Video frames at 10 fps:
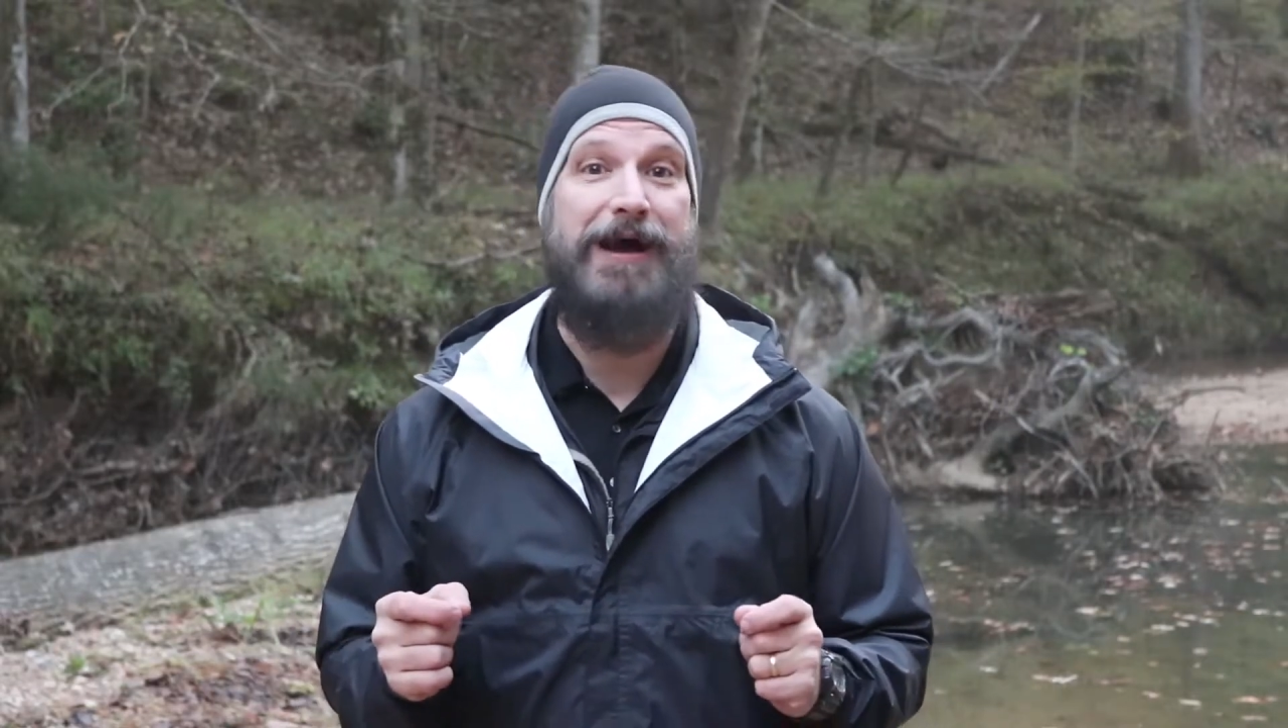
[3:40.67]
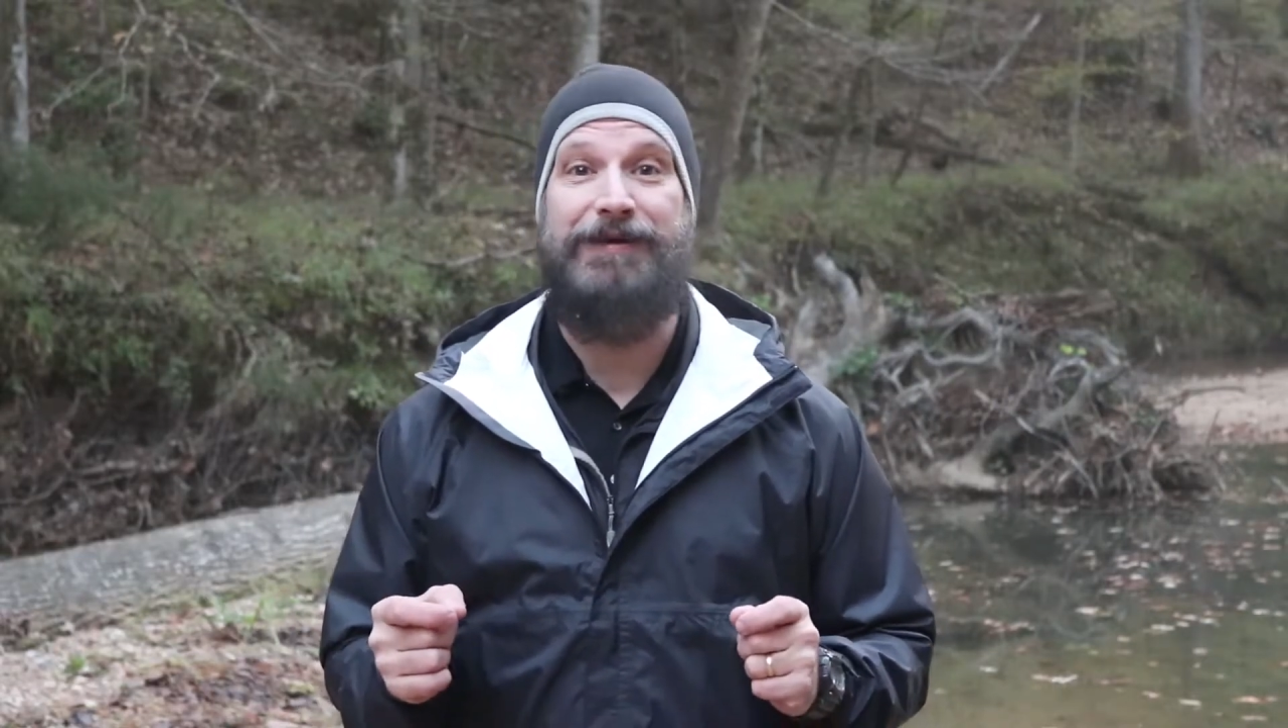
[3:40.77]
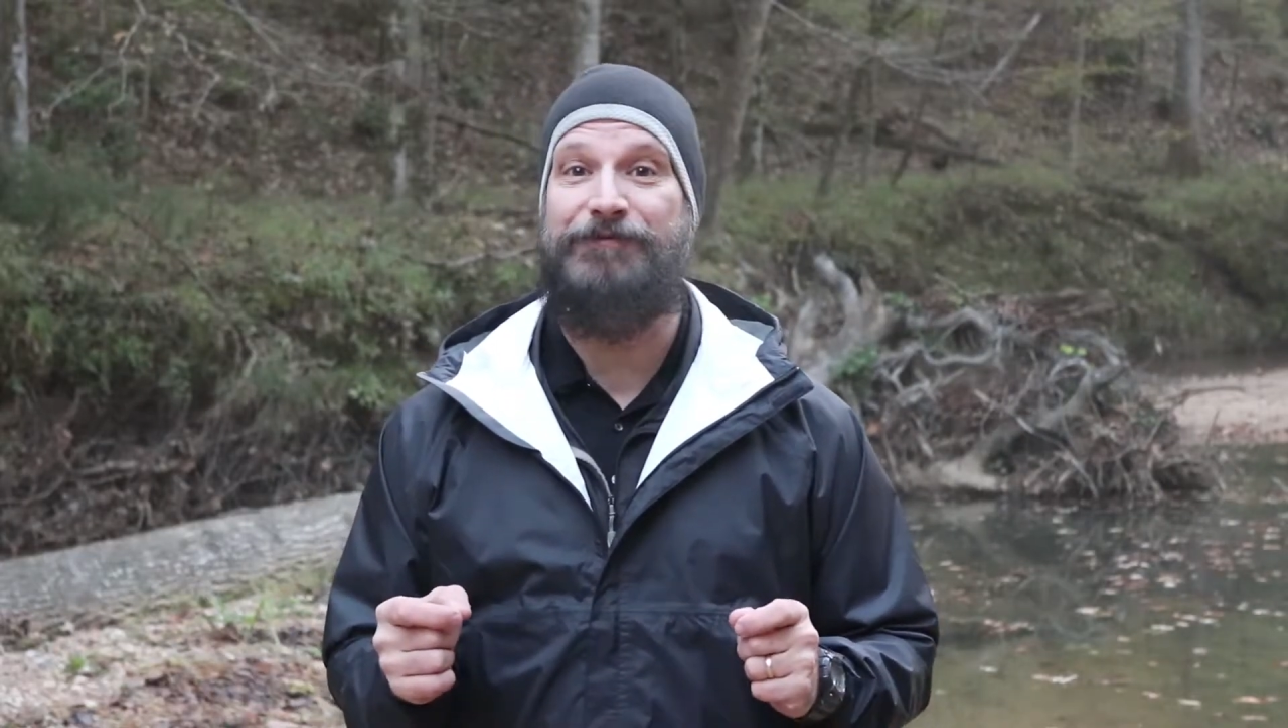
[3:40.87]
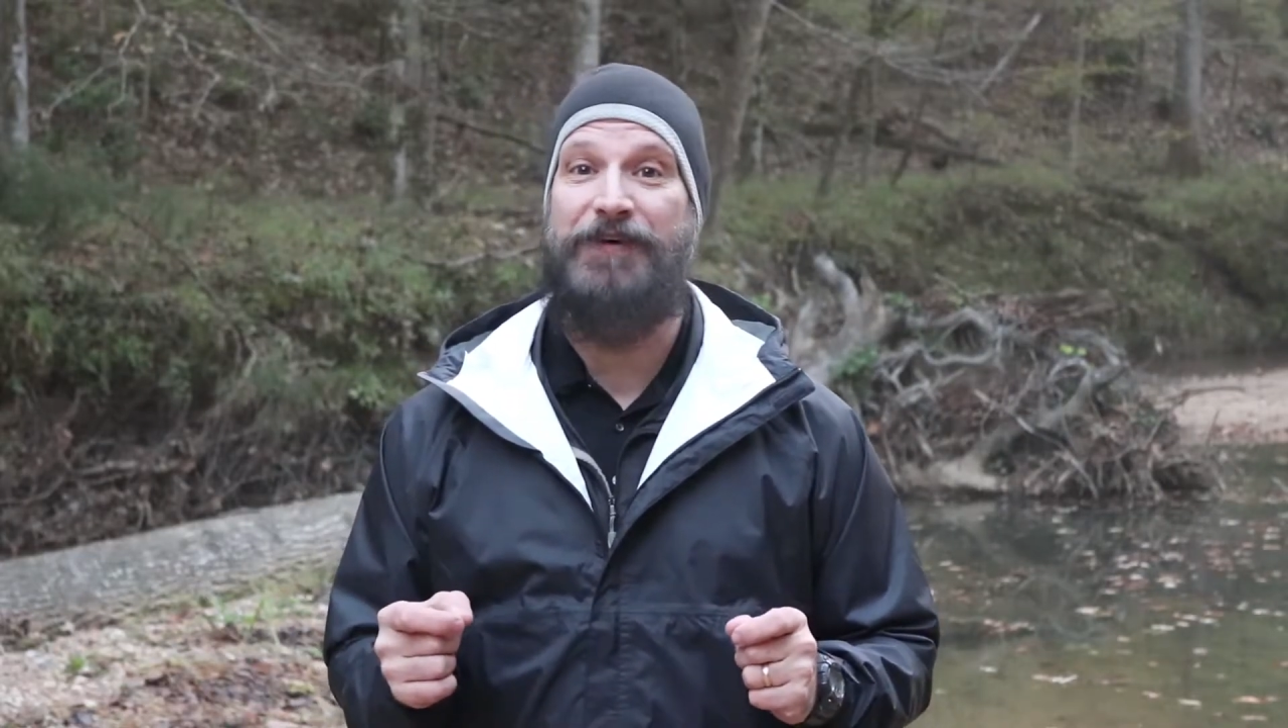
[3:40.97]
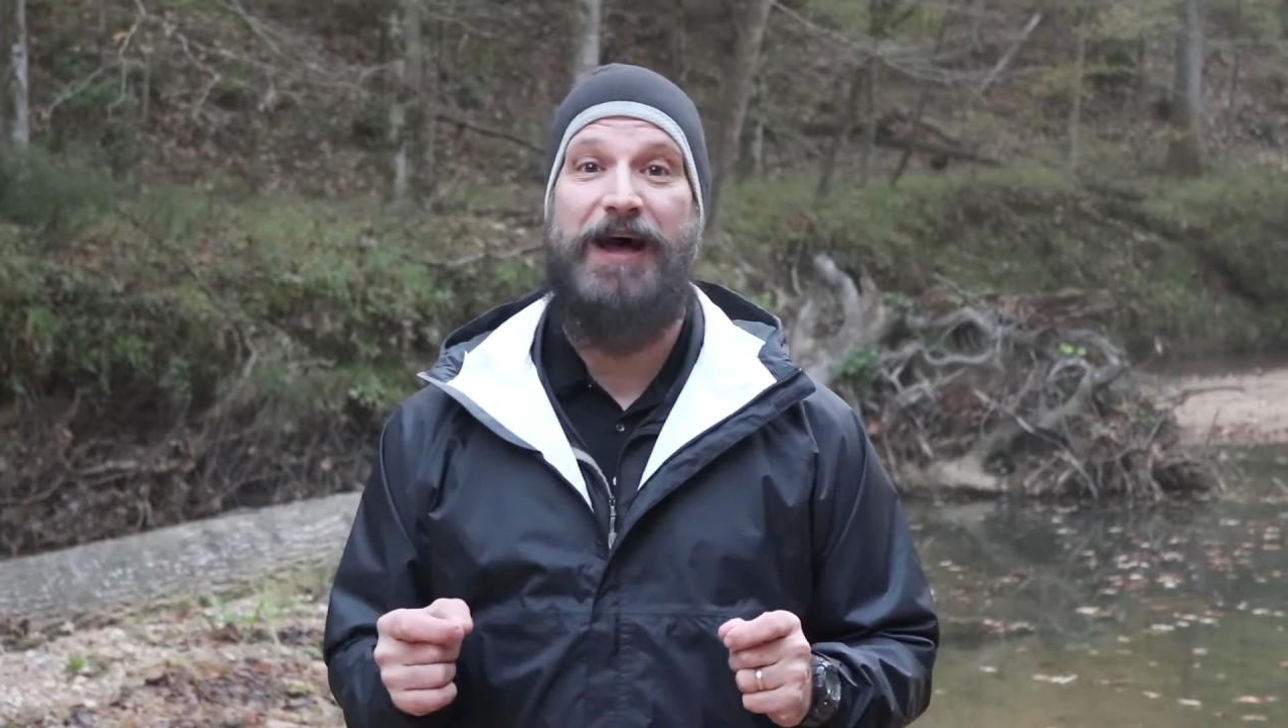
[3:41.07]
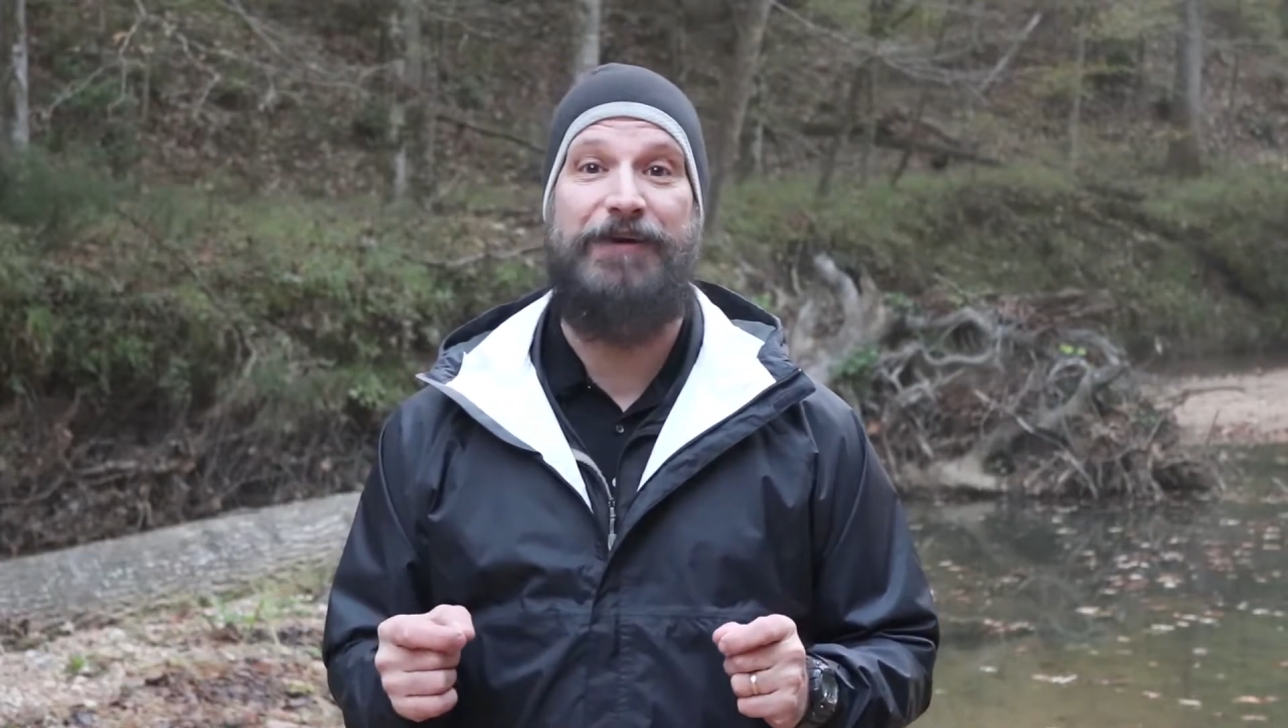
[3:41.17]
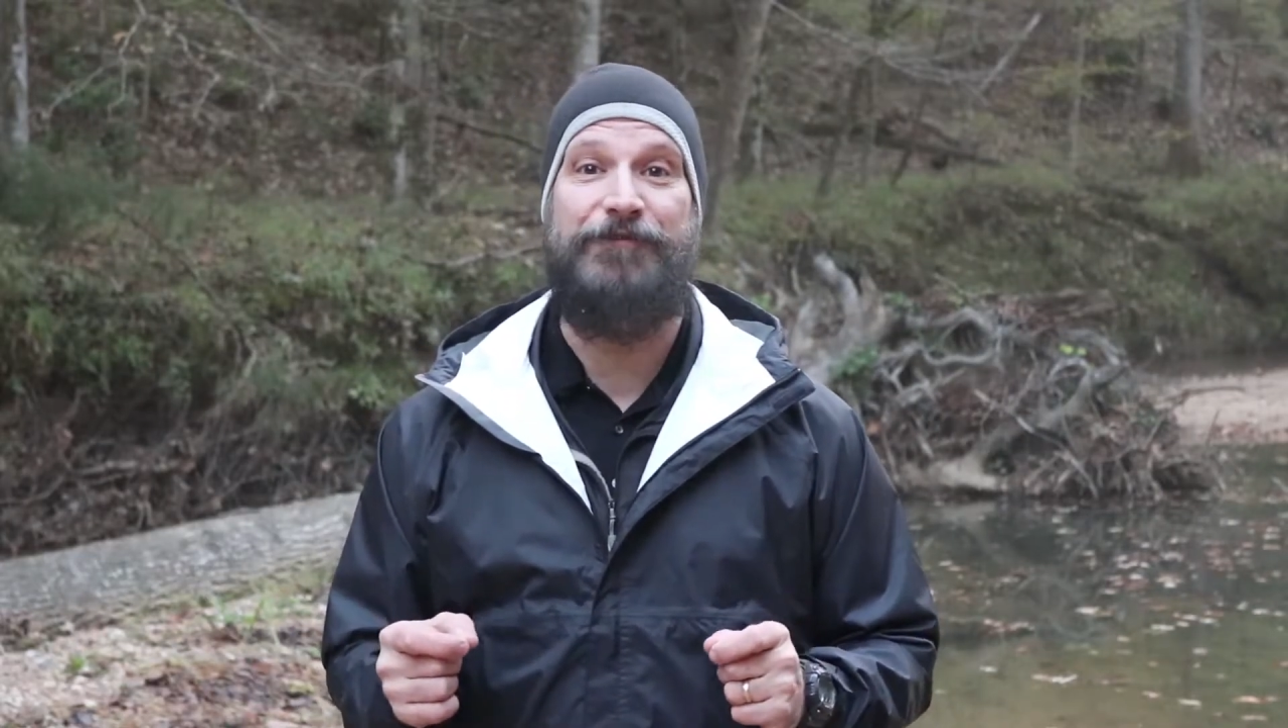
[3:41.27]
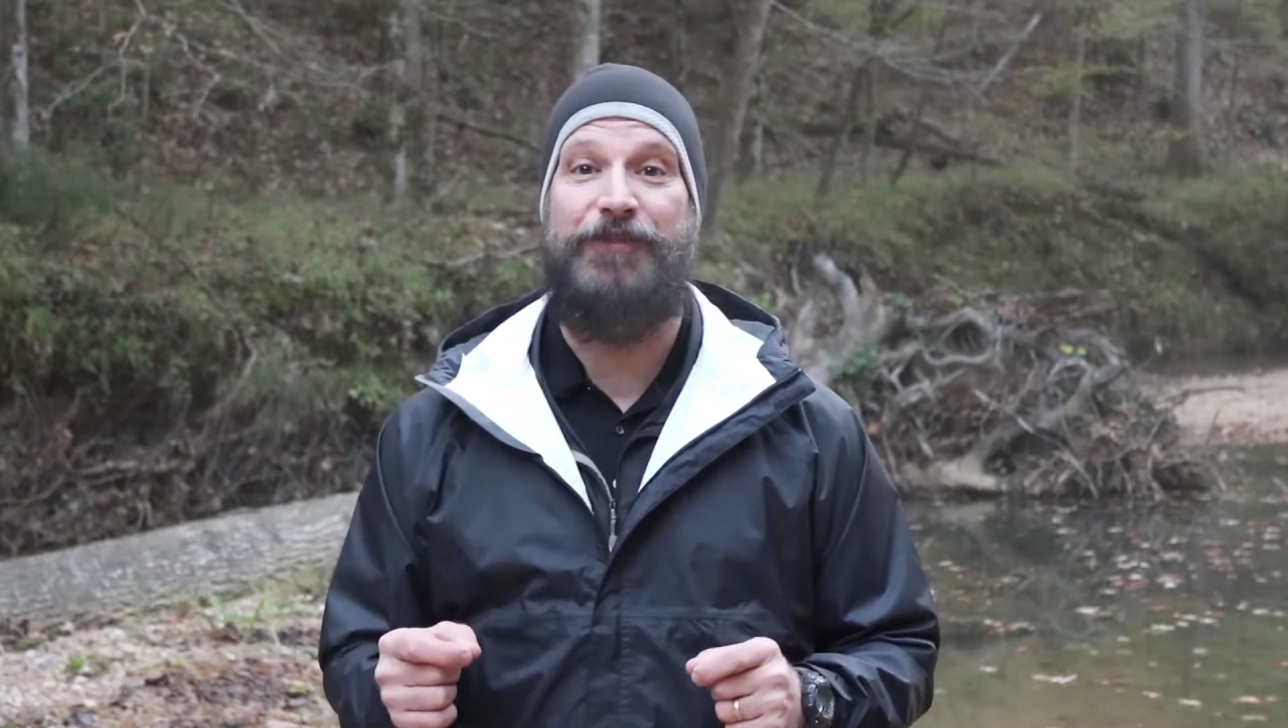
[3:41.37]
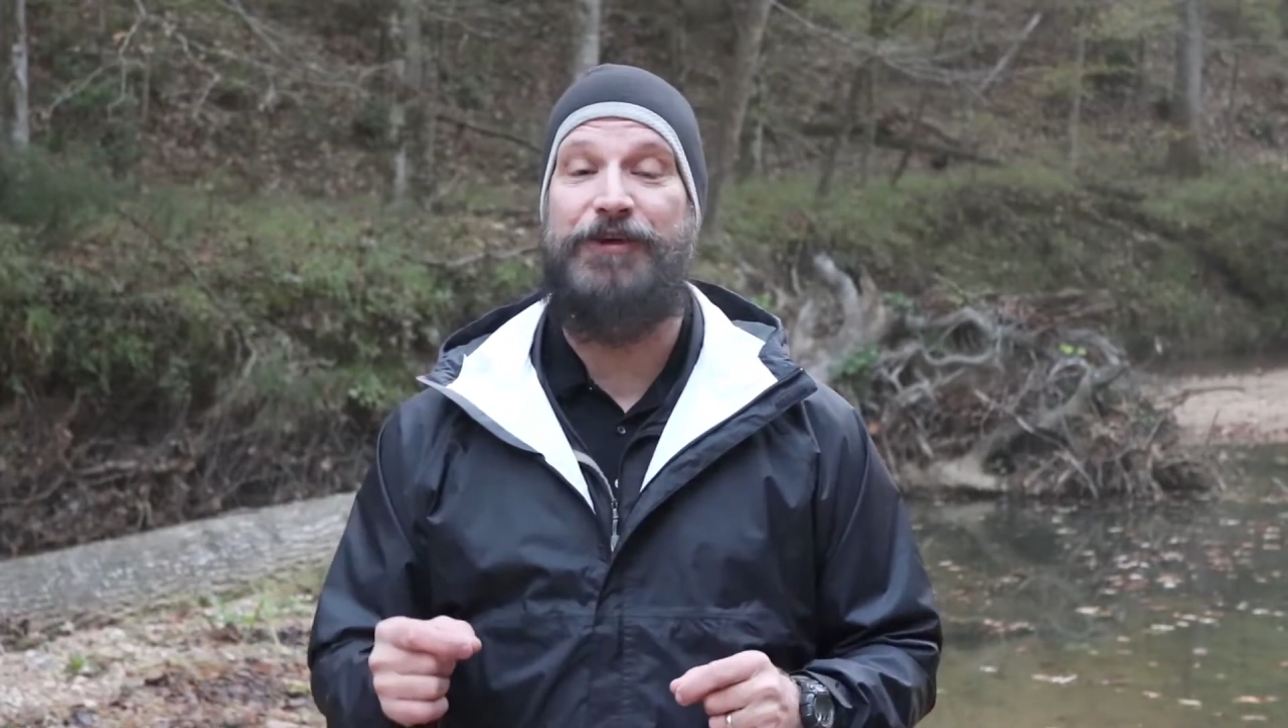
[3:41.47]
I can find for